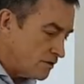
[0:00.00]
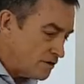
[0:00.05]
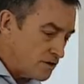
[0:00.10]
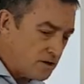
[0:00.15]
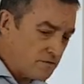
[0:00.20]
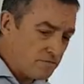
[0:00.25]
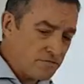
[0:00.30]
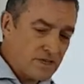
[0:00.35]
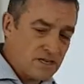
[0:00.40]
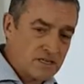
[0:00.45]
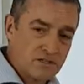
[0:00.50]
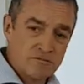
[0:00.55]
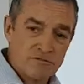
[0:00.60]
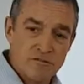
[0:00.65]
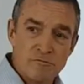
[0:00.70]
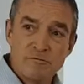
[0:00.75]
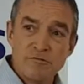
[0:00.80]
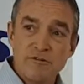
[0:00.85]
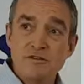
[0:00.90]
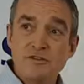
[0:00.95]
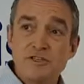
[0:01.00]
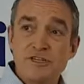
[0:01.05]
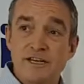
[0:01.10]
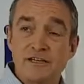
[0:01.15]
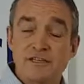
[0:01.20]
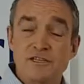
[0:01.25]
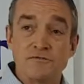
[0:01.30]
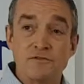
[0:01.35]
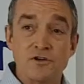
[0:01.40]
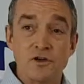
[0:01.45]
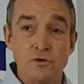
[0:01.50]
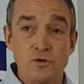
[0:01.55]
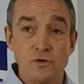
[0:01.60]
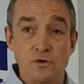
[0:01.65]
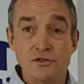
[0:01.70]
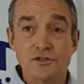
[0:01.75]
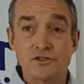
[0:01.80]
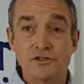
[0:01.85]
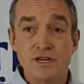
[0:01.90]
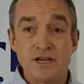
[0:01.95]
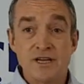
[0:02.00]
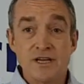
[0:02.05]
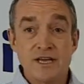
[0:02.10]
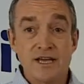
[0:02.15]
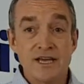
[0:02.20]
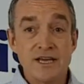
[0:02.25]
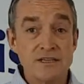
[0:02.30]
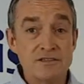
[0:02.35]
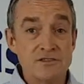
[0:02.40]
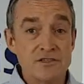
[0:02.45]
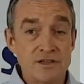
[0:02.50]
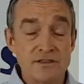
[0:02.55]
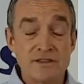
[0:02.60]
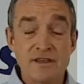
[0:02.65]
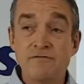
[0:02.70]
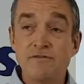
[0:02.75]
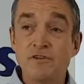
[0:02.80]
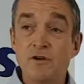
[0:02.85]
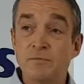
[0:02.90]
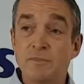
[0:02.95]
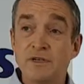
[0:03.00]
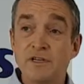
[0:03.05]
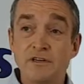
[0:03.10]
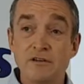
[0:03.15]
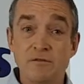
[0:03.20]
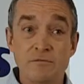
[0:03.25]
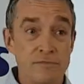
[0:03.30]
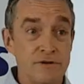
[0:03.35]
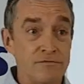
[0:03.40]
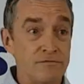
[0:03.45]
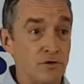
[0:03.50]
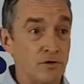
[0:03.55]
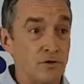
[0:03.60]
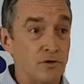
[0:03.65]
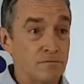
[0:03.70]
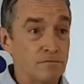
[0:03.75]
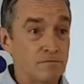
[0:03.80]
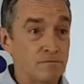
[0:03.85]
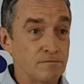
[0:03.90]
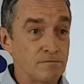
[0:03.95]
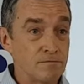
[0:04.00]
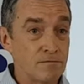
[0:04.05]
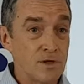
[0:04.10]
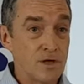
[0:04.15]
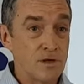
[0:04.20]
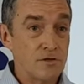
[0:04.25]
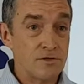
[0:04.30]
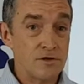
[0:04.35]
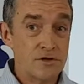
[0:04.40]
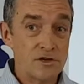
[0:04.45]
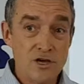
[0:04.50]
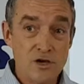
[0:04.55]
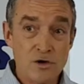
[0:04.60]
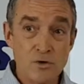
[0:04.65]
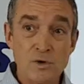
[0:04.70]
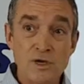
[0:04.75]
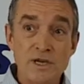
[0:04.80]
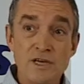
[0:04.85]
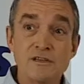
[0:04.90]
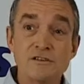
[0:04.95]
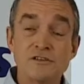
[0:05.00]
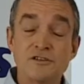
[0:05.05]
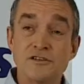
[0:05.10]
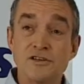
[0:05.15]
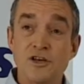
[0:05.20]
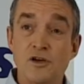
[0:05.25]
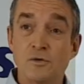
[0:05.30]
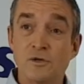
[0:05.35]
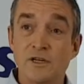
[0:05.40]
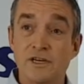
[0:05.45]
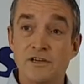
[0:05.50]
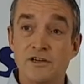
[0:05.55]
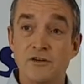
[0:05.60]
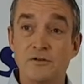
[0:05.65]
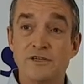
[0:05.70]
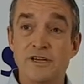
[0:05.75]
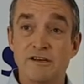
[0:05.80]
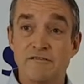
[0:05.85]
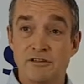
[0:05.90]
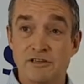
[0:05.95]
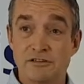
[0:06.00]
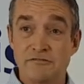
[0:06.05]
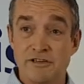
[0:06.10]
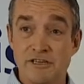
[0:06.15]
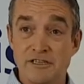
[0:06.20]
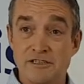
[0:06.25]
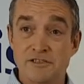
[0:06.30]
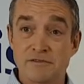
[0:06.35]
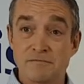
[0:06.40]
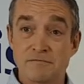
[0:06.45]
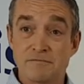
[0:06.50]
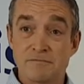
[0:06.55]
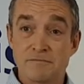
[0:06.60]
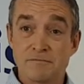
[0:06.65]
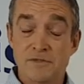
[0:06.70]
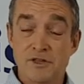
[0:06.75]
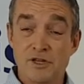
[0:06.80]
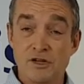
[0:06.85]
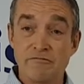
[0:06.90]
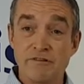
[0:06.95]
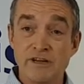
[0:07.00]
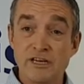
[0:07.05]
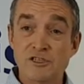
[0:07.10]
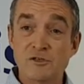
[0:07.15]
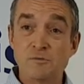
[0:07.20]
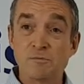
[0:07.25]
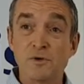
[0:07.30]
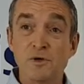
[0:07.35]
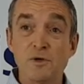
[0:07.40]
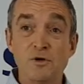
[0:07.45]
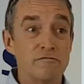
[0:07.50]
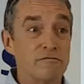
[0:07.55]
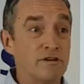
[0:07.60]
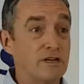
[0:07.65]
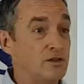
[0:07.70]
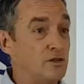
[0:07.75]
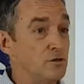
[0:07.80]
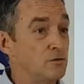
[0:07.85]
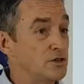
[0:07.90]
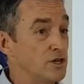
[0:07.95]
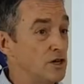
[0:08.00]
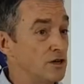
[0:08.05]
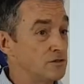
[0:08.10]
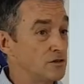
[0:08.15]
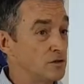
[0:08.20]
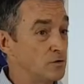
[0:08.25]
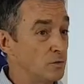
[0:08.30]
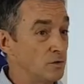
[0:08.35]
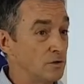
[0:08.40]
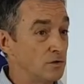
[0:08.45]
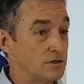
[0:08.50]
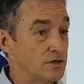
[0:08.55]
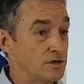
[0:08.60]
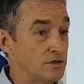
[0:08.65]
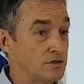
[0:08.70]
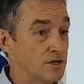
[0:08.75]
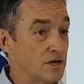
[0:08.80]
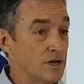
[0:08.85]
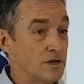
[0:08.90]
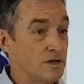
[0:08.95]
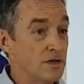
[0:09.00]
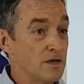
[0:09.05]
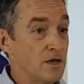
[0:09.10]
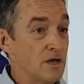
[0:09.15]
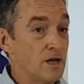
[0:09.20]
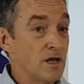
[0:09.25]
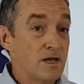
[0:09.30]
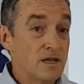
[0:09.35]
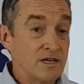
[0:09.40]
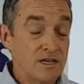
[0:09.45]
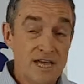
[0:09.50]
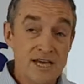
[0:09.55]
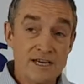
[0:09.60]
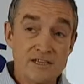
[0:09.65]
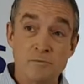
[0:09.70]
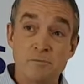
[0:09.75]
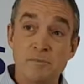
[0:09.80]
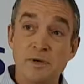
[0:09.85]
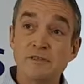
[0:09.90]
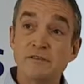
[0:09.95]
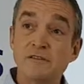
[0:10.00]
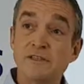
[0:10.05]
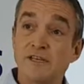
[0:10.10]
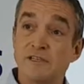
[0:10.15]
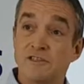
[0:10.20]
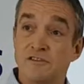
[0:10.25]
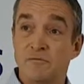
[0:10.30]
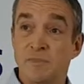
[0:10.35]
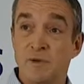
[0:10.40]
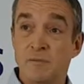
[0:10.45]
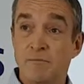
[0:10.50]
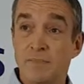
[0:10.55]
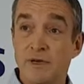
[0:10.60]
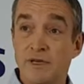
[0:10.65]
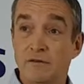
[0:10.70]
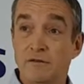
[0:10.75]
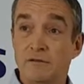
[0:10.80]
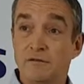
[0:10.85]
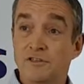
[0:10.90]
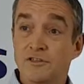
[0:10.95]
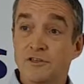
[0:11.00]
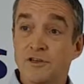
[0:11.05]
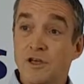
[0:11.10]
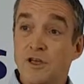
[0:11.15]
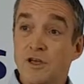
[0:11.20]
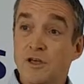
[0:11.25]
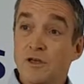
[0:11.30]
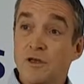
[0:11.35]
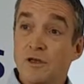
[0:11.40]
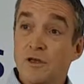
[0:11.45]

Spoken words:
Another feature of projects, of course, is they've not been done before. They're going into totally new territories. They're exploring new charted waters. Yes, buildings have been built,